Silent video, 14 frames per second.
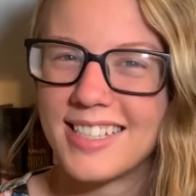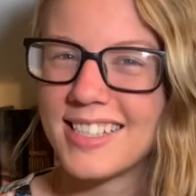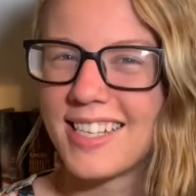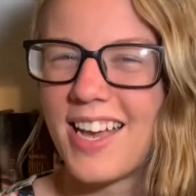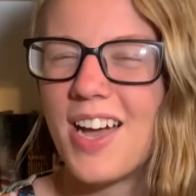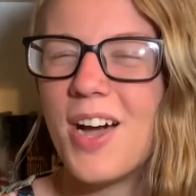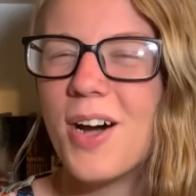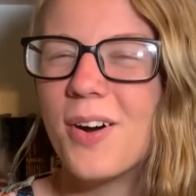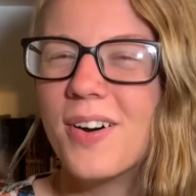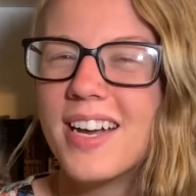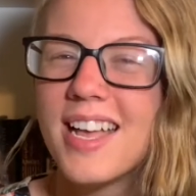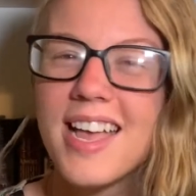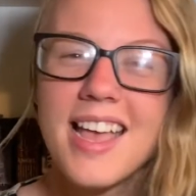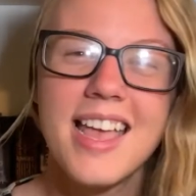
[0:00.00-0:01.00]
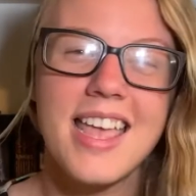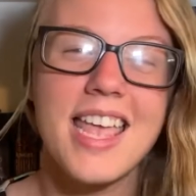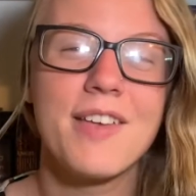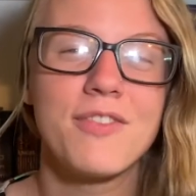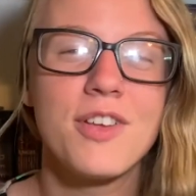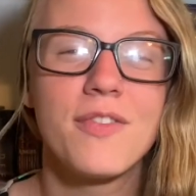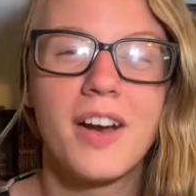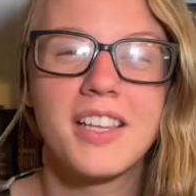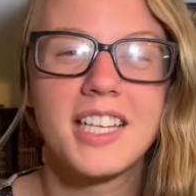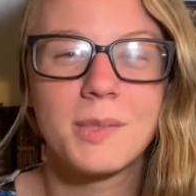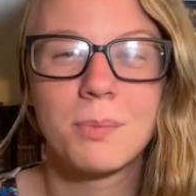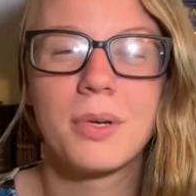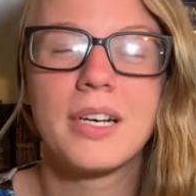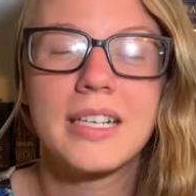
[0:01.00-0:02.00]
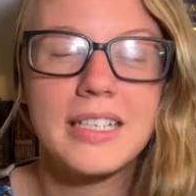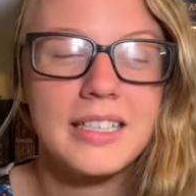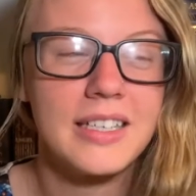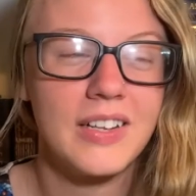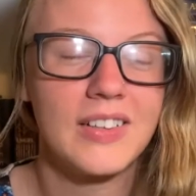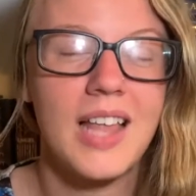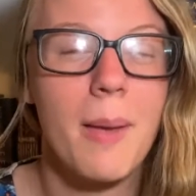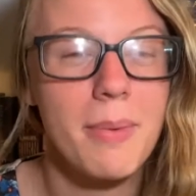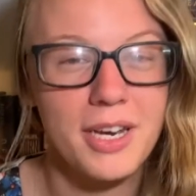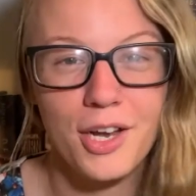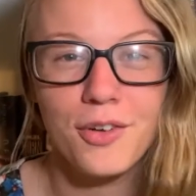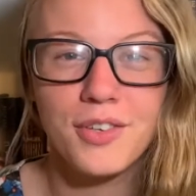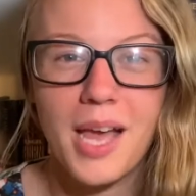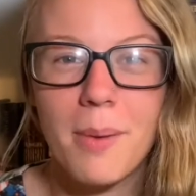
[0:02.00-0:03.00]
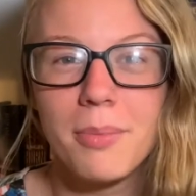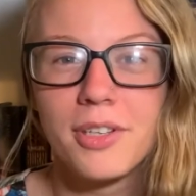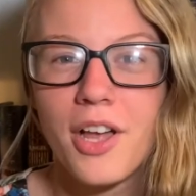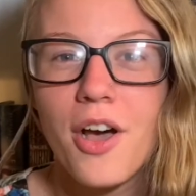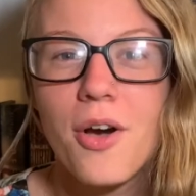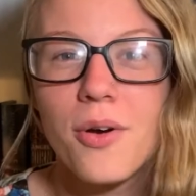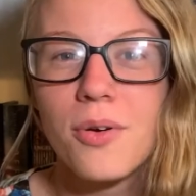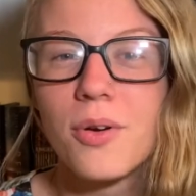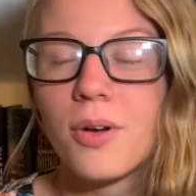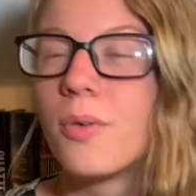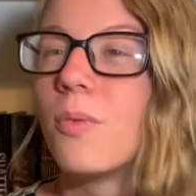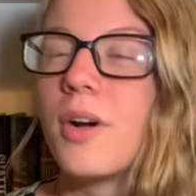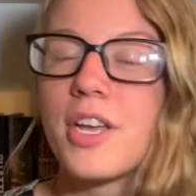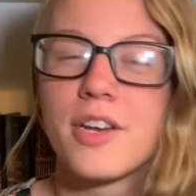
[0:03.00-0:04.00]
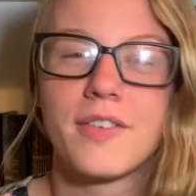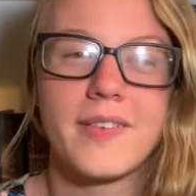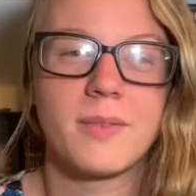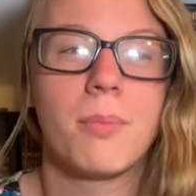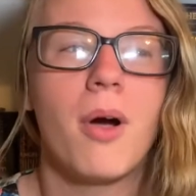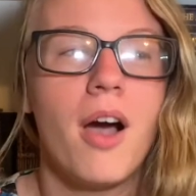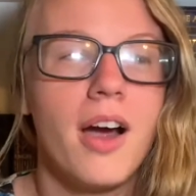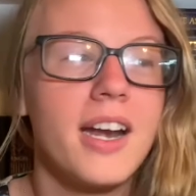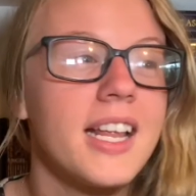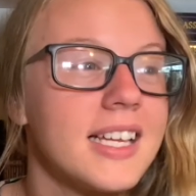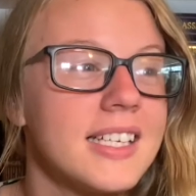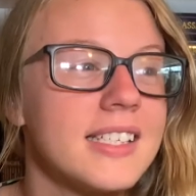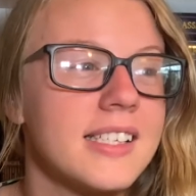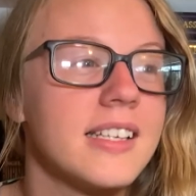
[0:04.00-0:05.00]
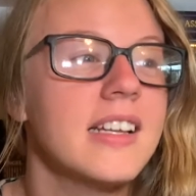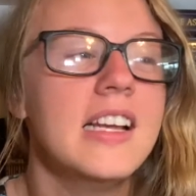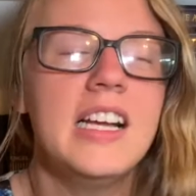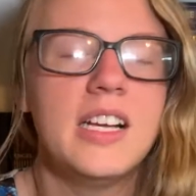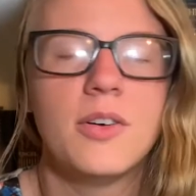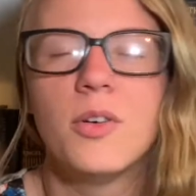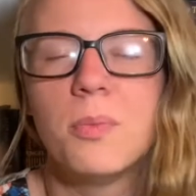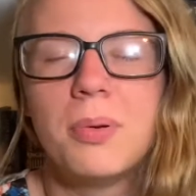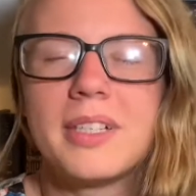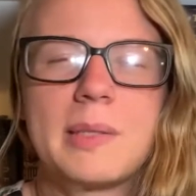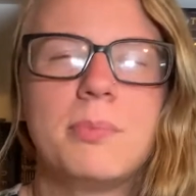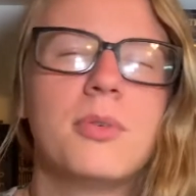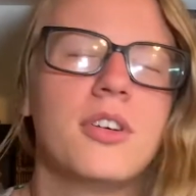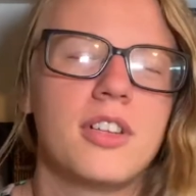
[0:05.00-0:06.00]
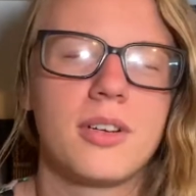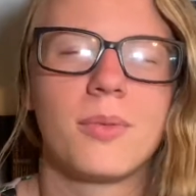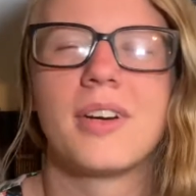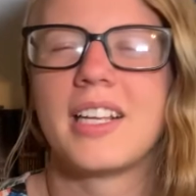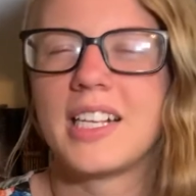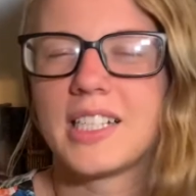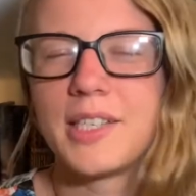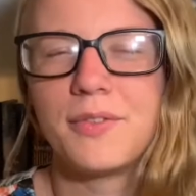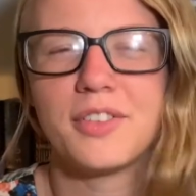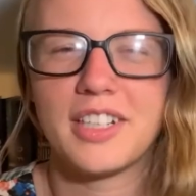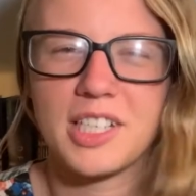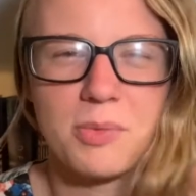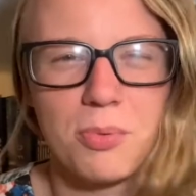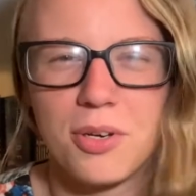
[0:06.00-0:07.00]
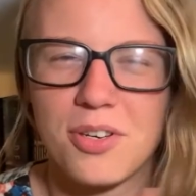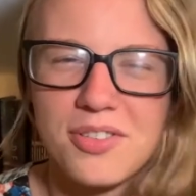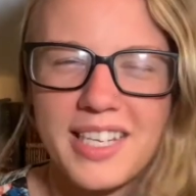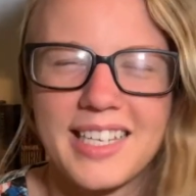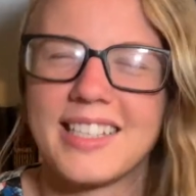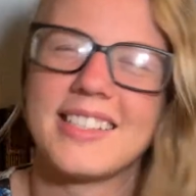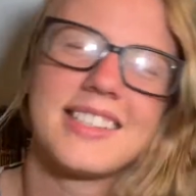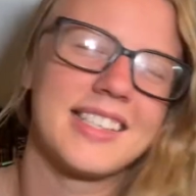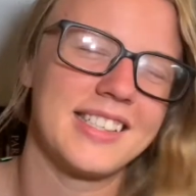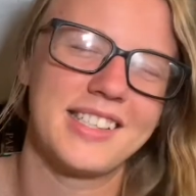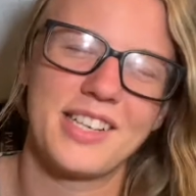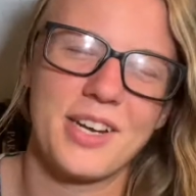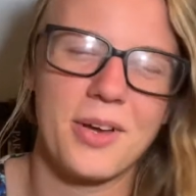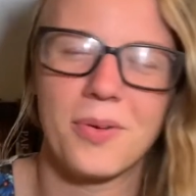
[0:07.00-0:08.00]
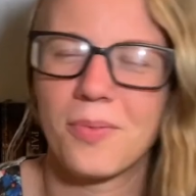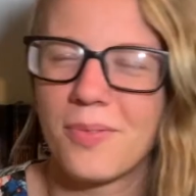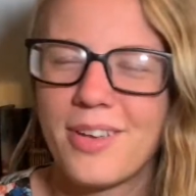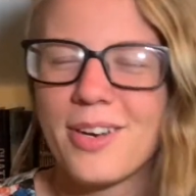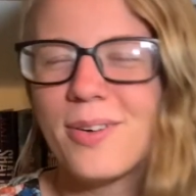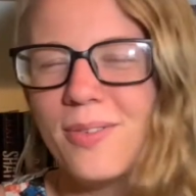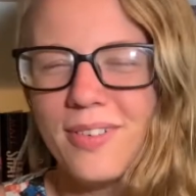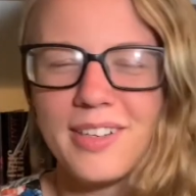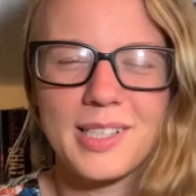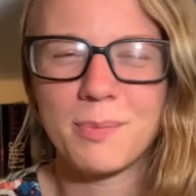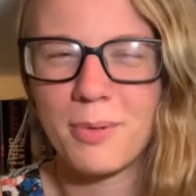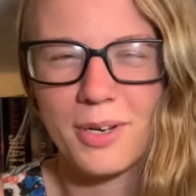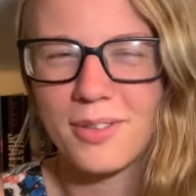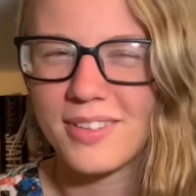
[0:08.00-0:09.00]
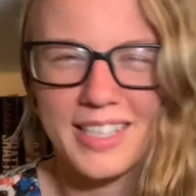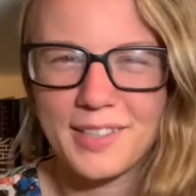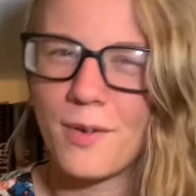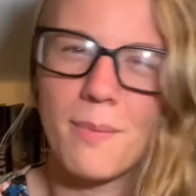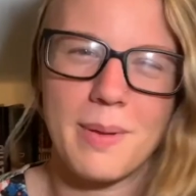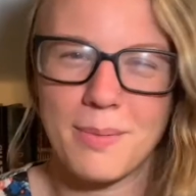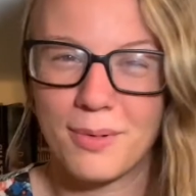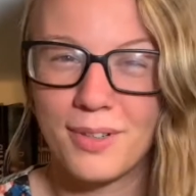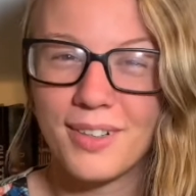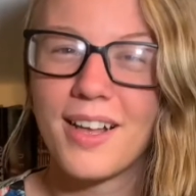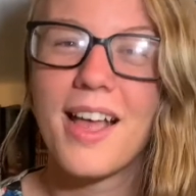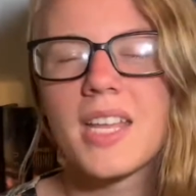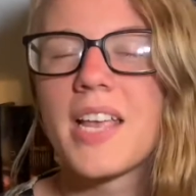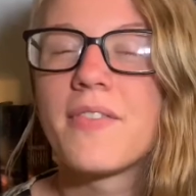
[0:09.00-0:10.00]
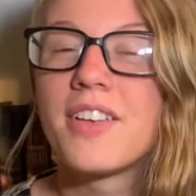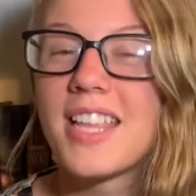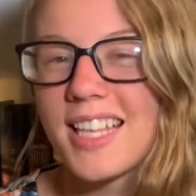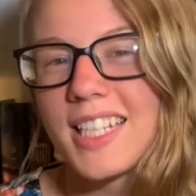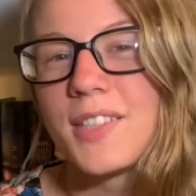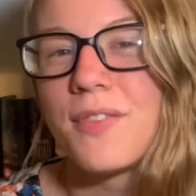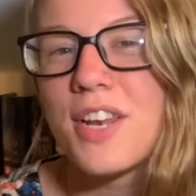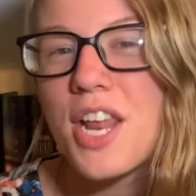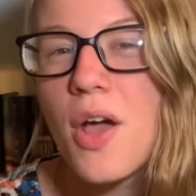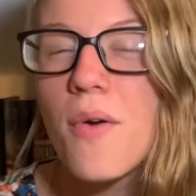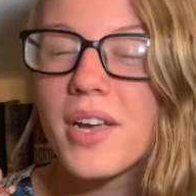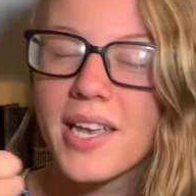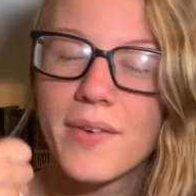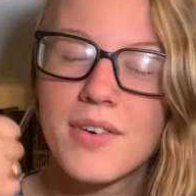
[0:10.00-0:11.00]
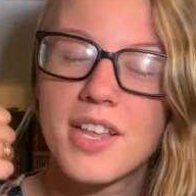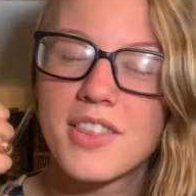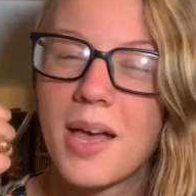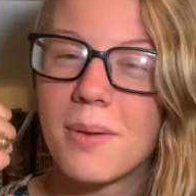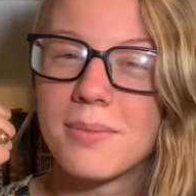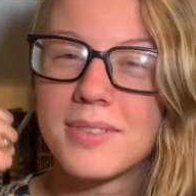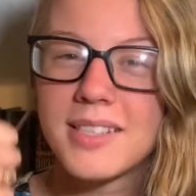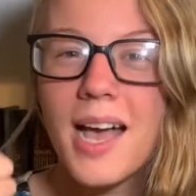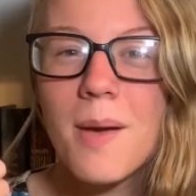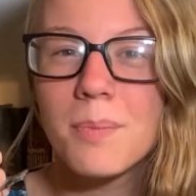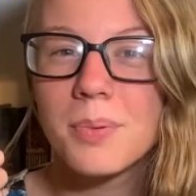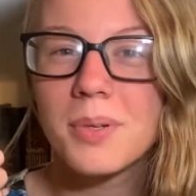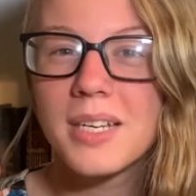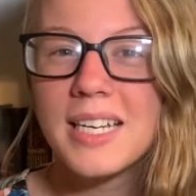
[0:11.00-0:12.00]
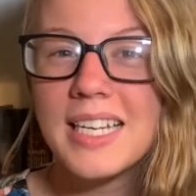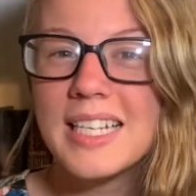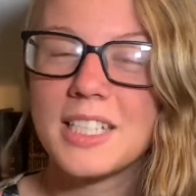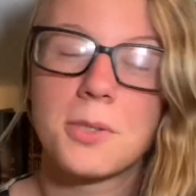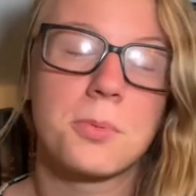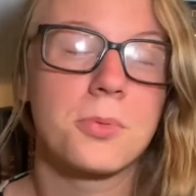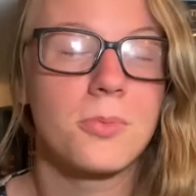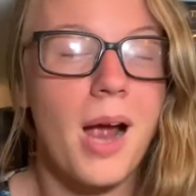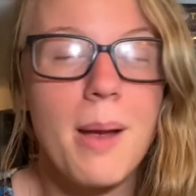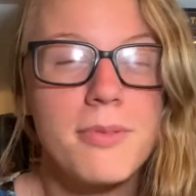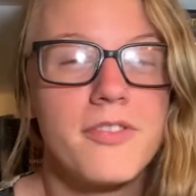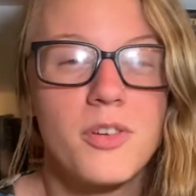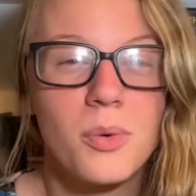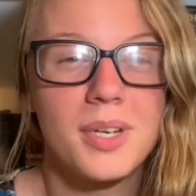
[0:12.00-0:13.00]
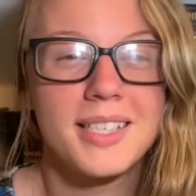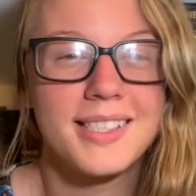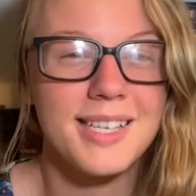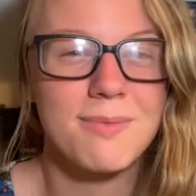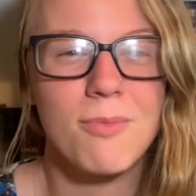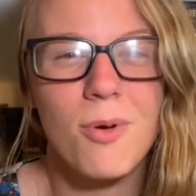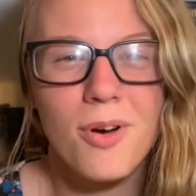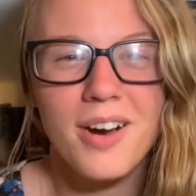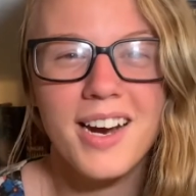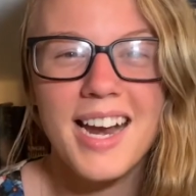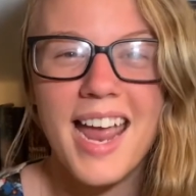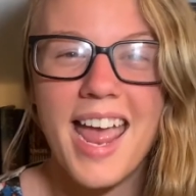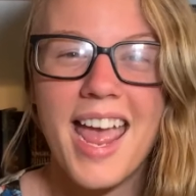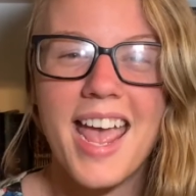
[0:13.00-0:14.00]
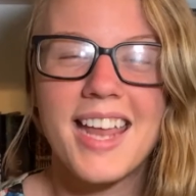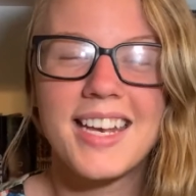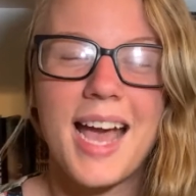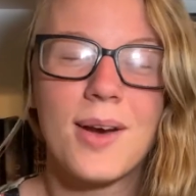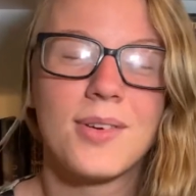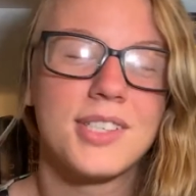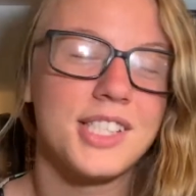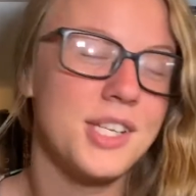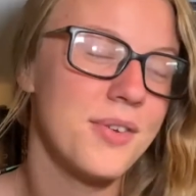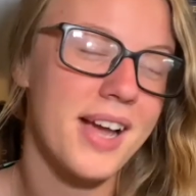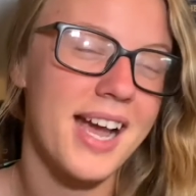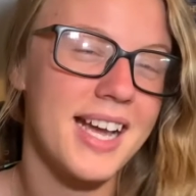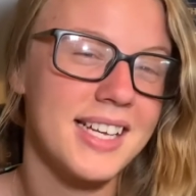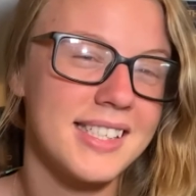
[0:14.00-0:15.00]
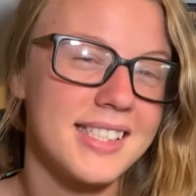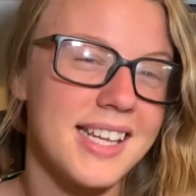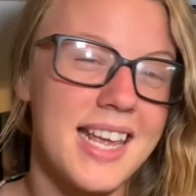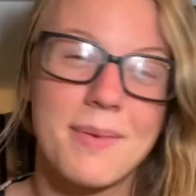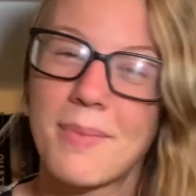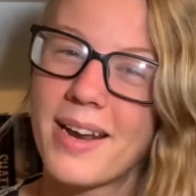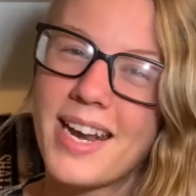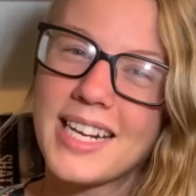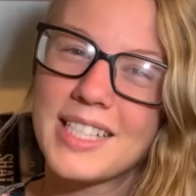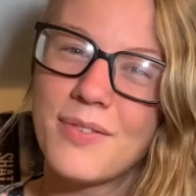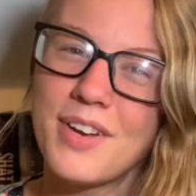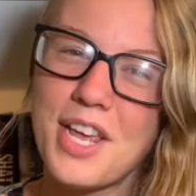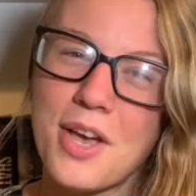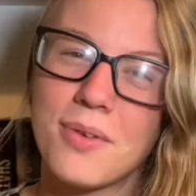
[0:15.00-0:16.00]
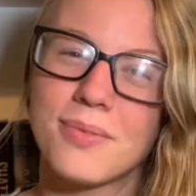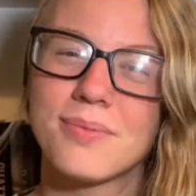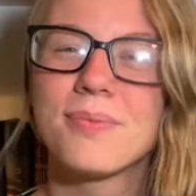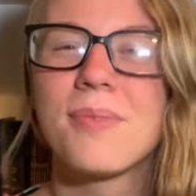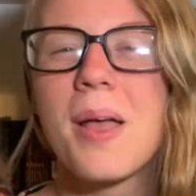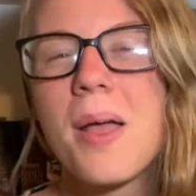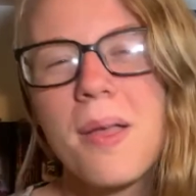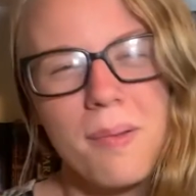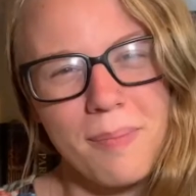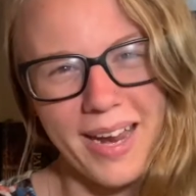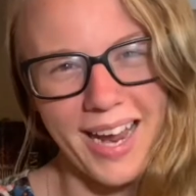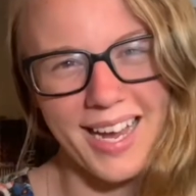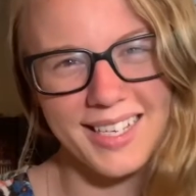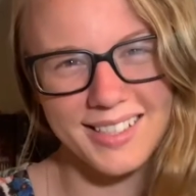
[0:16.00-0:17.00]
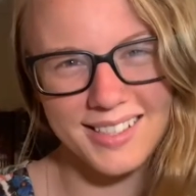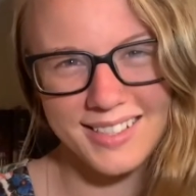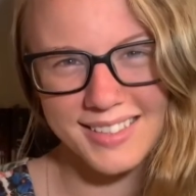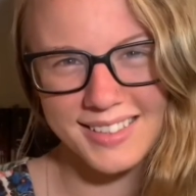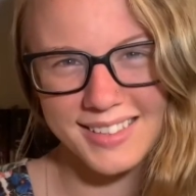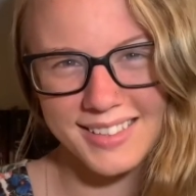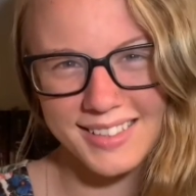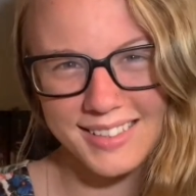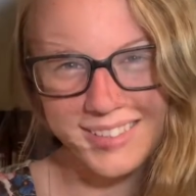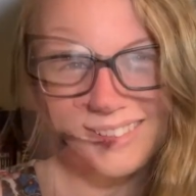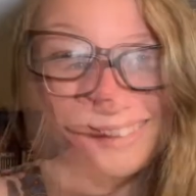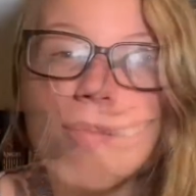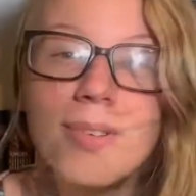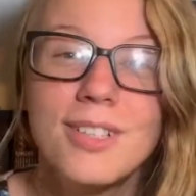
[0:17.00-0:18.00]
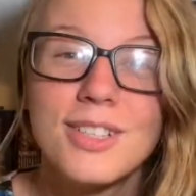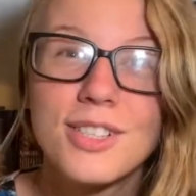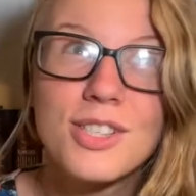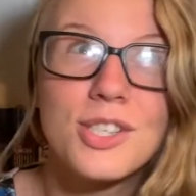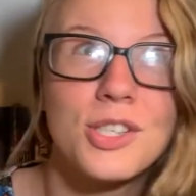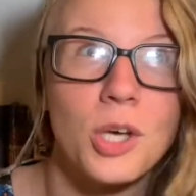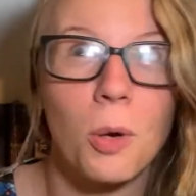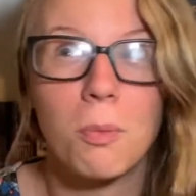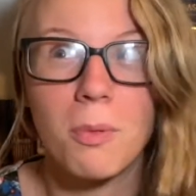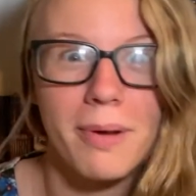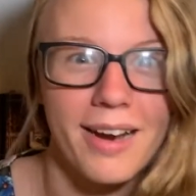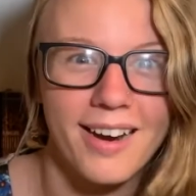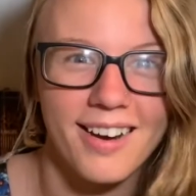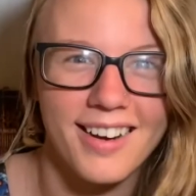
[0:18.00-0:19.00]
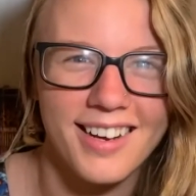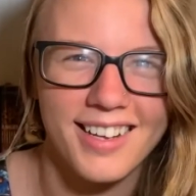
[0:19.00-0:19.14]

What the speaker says: So if you've read this book, let me know down below what your favorite part is, and we'll put spoiler warnings if you're gonna spoil things, because you know, you don't want to spoil things for people. If you like this video, give it a thumbs up, subscribe if you want to see more, and I will see you guys in my next video. Bye guys. I'm so prepared.